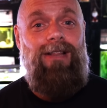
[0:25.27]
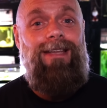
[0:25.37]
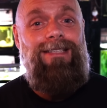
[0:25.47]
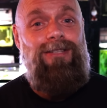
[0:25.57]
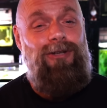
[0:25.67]
at
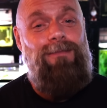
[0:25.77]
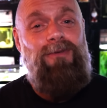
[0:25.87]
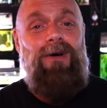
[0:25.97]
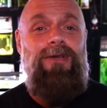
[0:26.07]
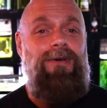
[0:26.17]
least in terms
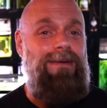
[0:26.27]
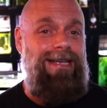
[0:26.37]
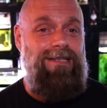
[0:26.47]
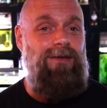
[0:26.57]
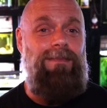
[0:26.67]
of what you can
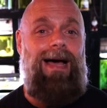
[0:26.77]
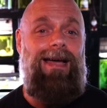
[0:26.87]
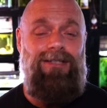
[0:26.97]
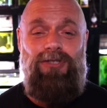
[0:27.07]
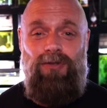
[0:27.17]
easily buy
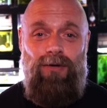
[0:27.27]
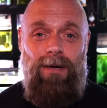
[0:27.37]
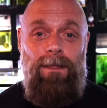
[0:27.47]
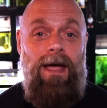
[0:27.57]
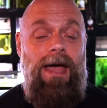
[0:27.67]
at a store.